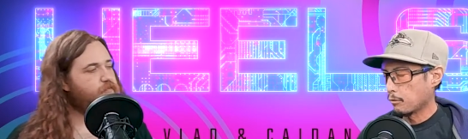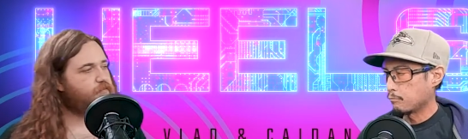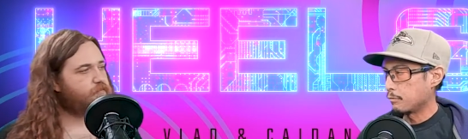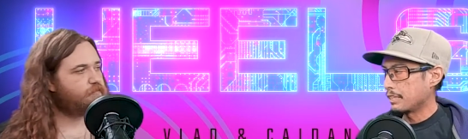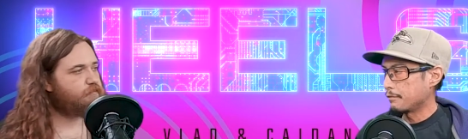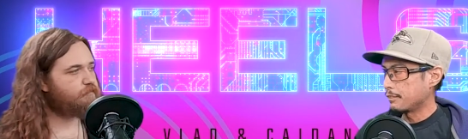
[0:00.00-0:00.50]
Speaker 1: were
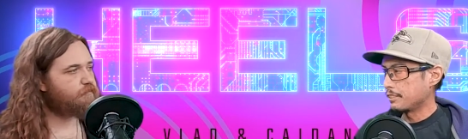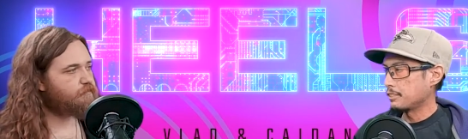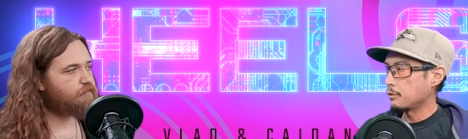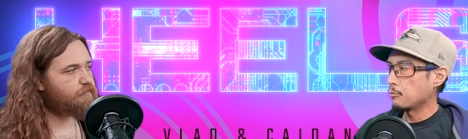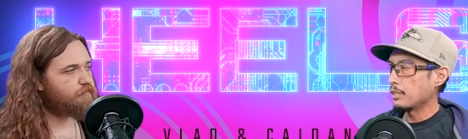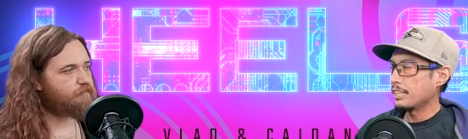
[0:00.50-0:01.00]

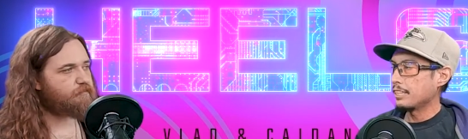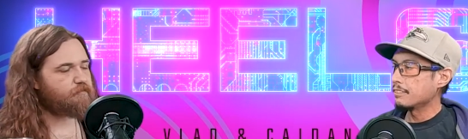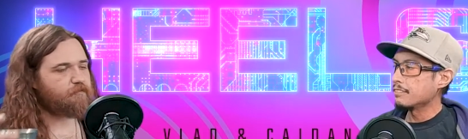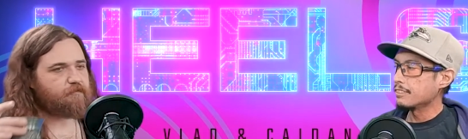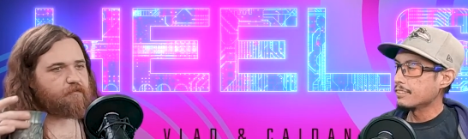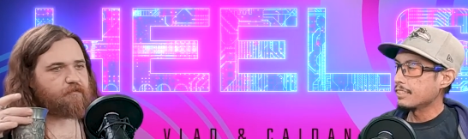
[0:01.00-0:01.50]
benefits to
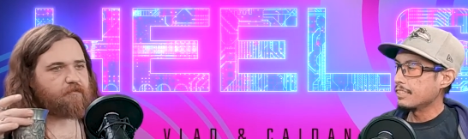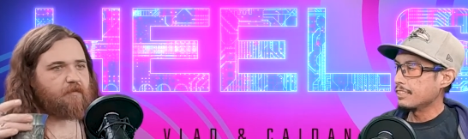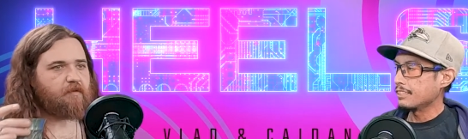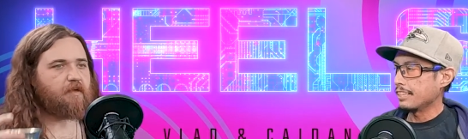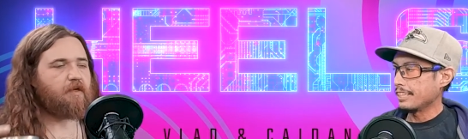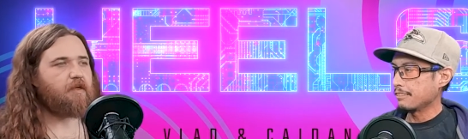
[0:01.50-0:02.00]
winning,
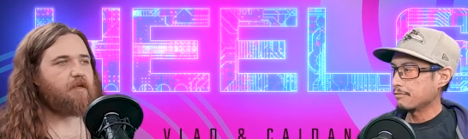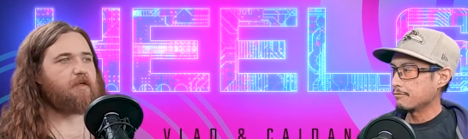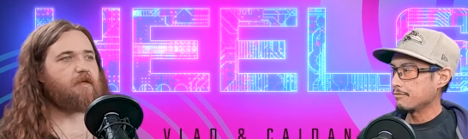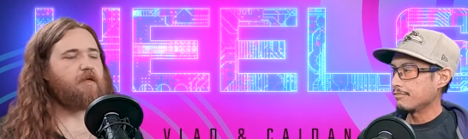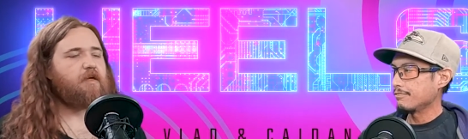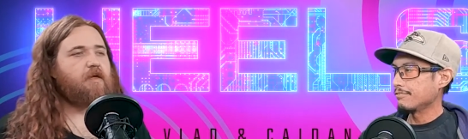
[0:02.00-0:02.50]
like,
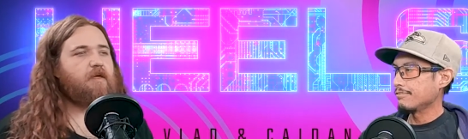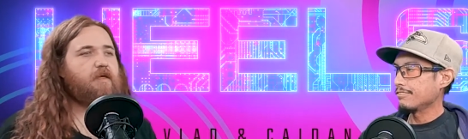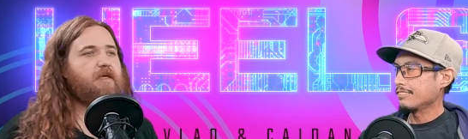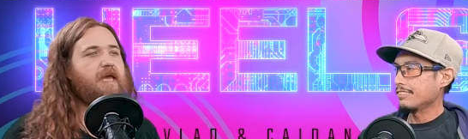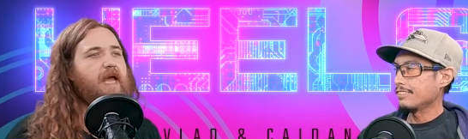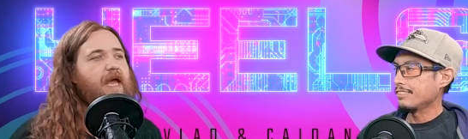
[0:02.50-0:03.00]

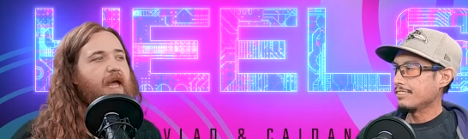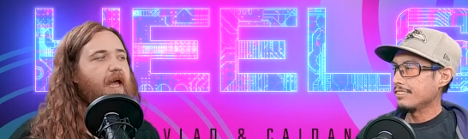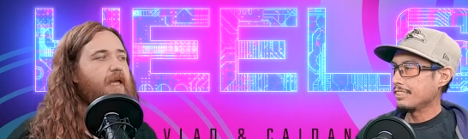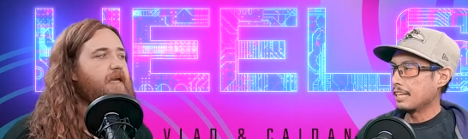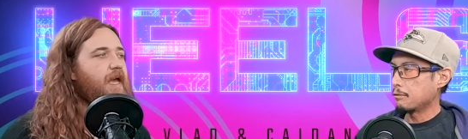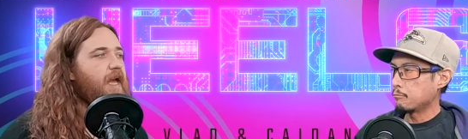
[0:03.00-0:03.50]

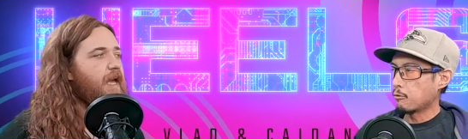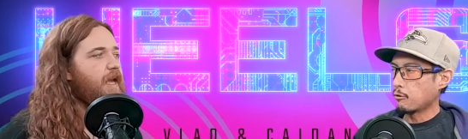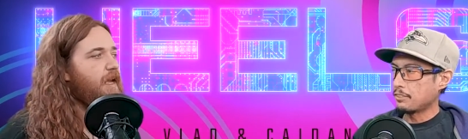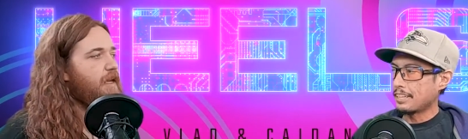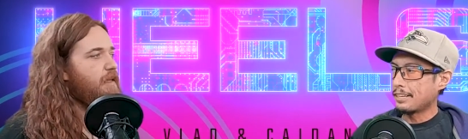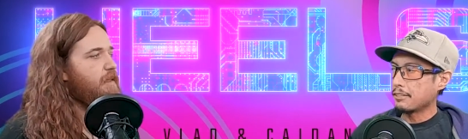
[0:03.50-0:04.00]
yeah, you got yeah.
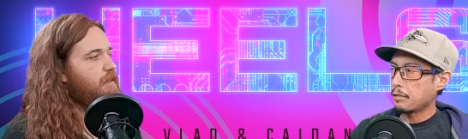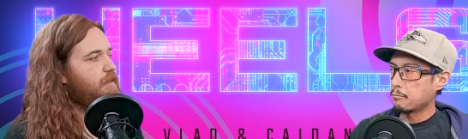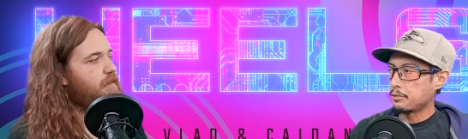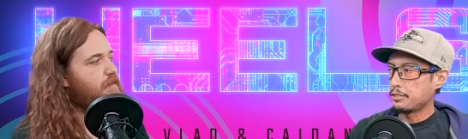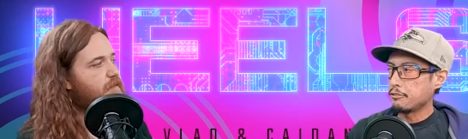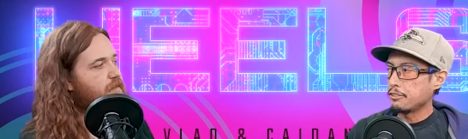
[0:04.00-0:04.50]
more title
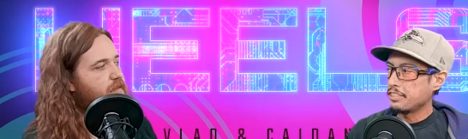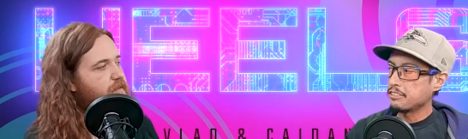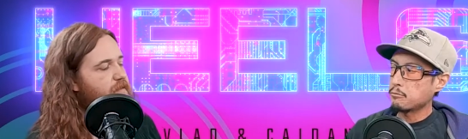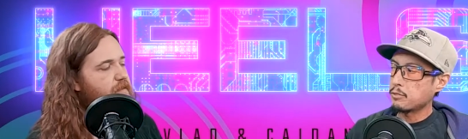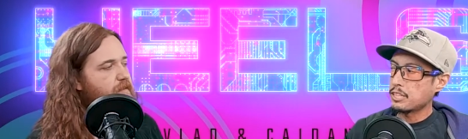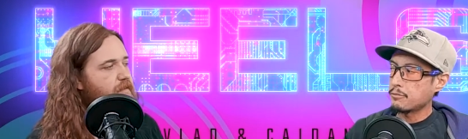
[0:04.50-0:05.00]

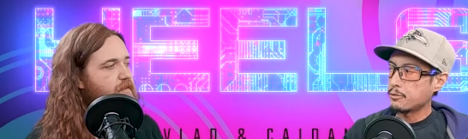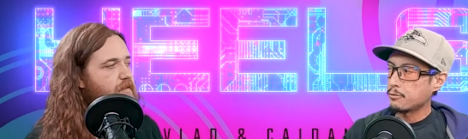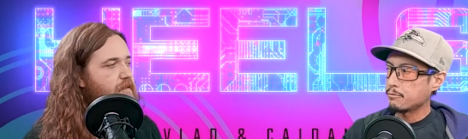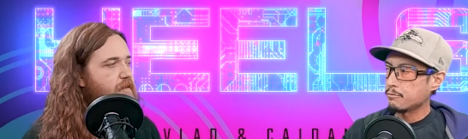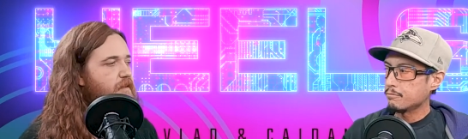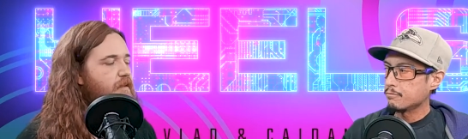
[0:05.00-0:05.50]
opportunities or
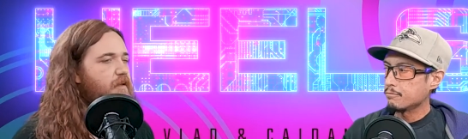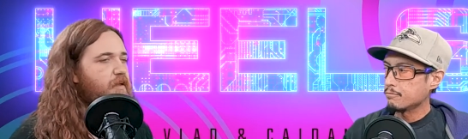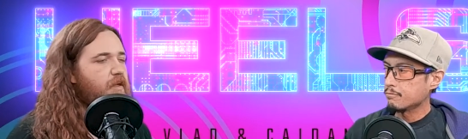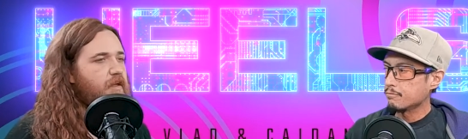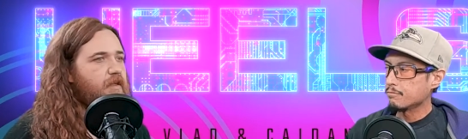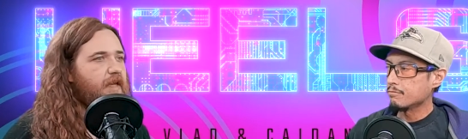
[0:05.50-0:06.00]
whatever.
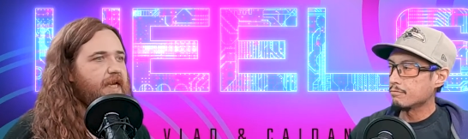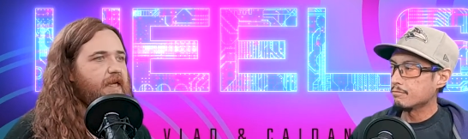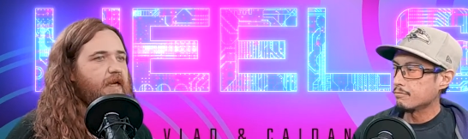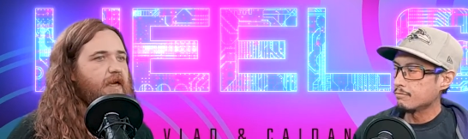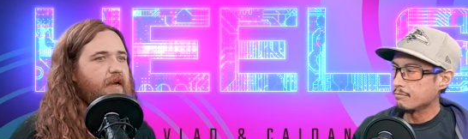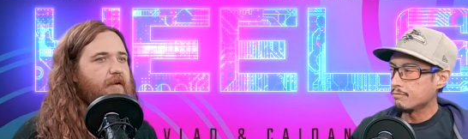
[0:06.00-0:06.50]

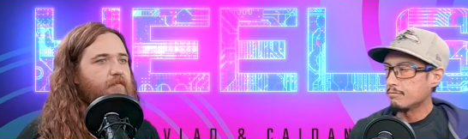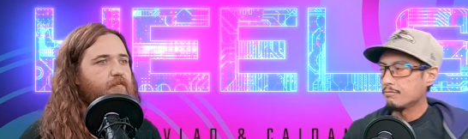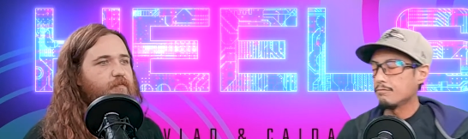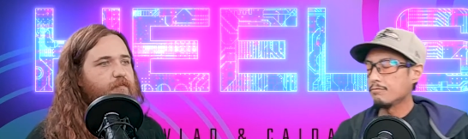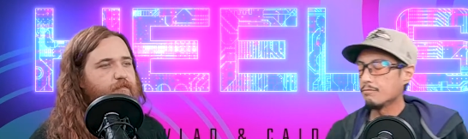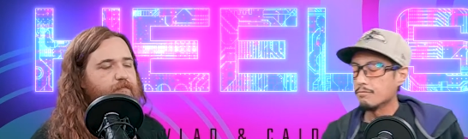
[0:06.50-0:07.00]
Speaker 2: Like,
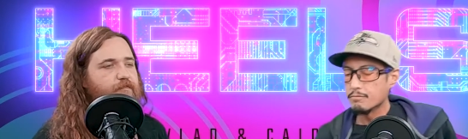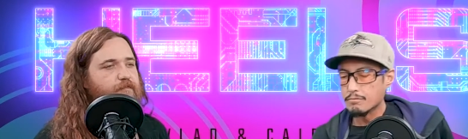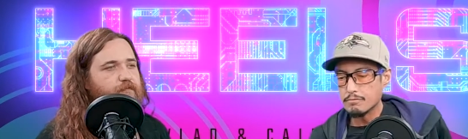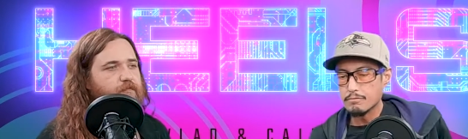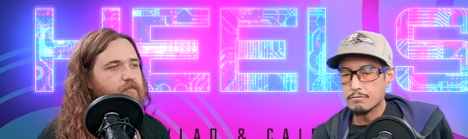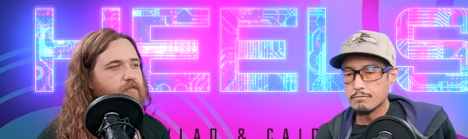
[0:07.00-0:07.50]
um,
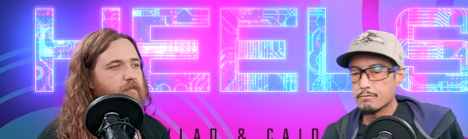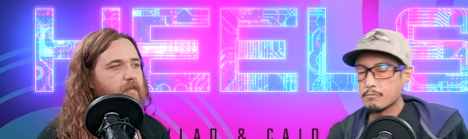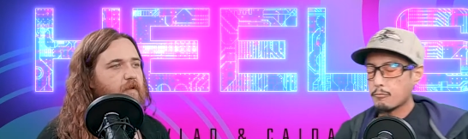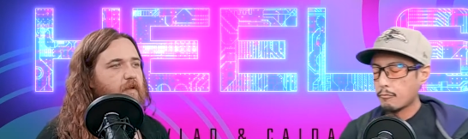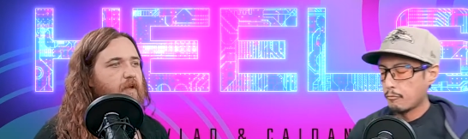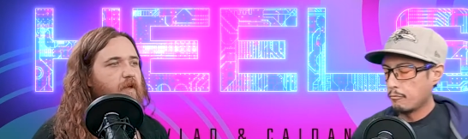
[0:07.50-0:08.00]

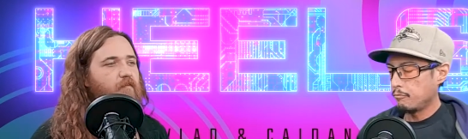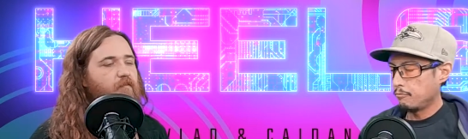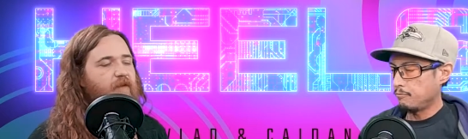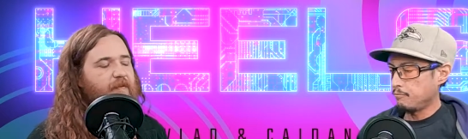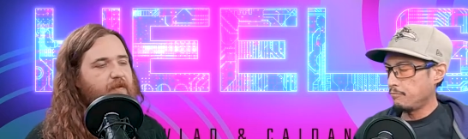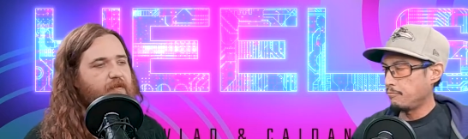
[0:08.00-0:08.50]

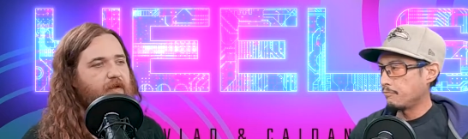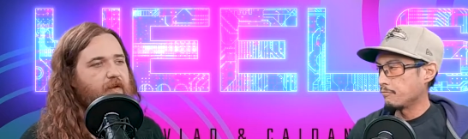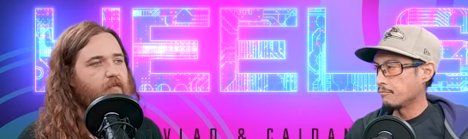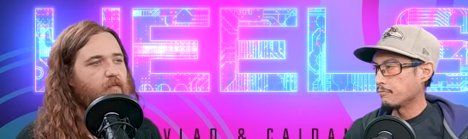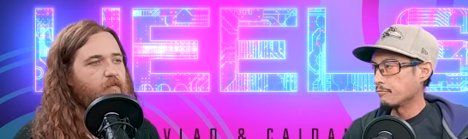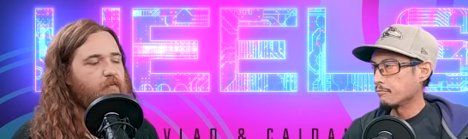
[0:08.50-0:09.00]
maybe
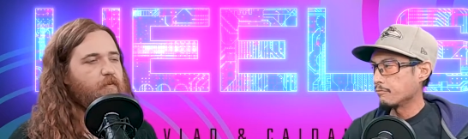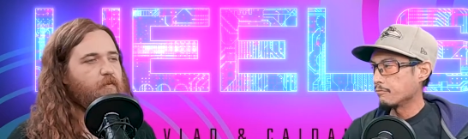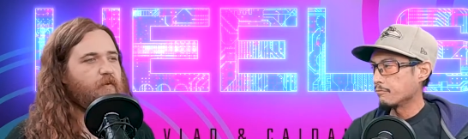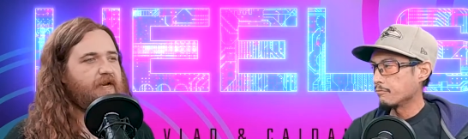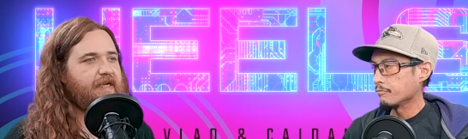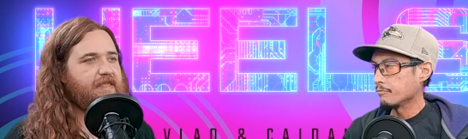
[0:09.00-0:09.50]
the the
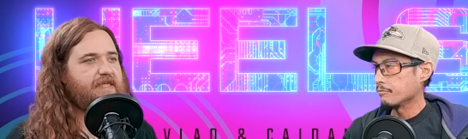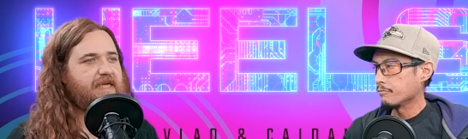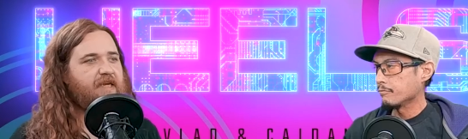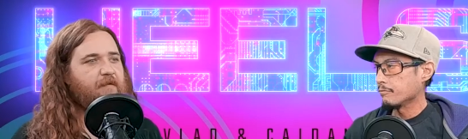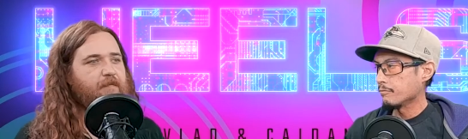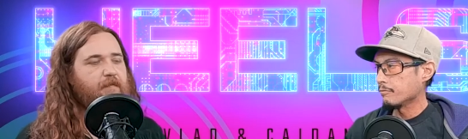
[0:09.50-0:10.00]
winning
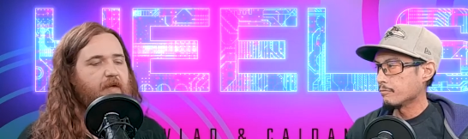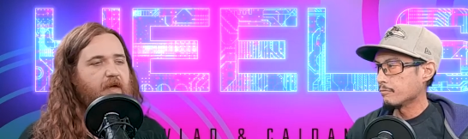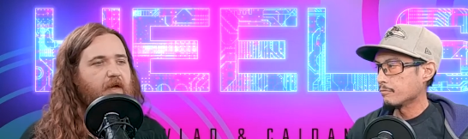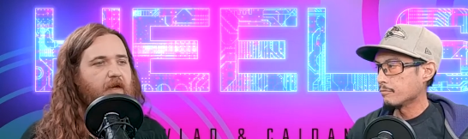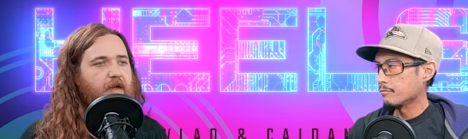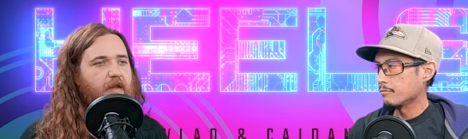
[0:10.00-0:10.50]
team
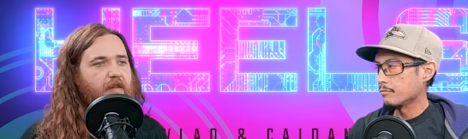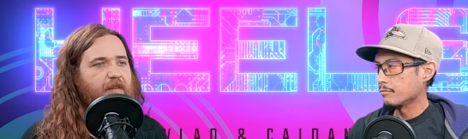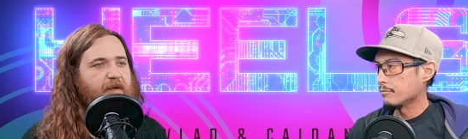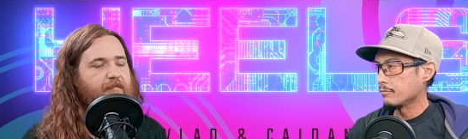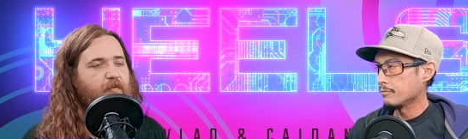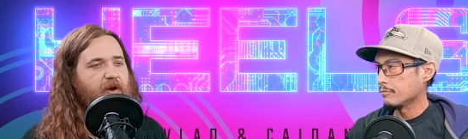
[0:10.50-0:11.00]
uh,
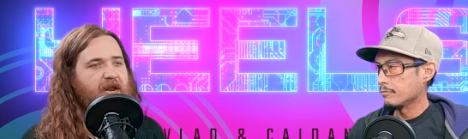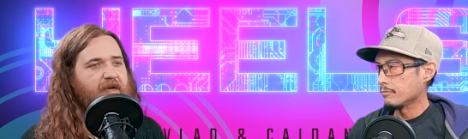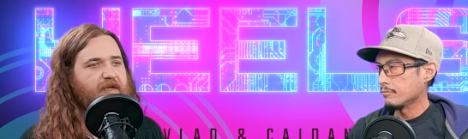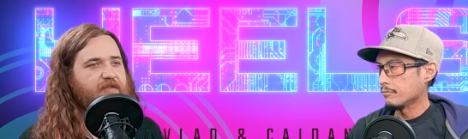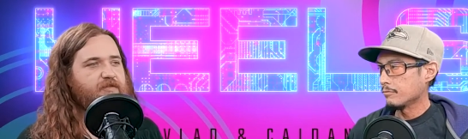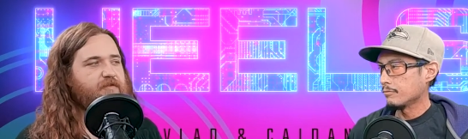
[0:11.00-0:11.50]
that
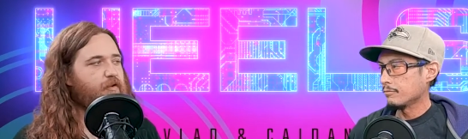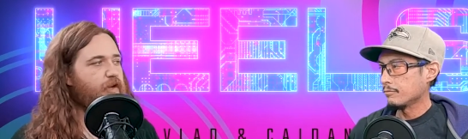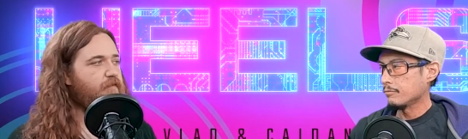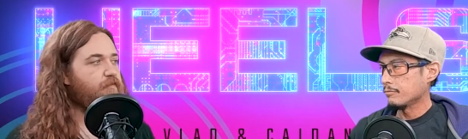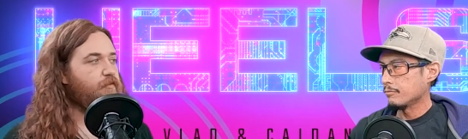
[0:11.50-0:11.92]
brand gets 30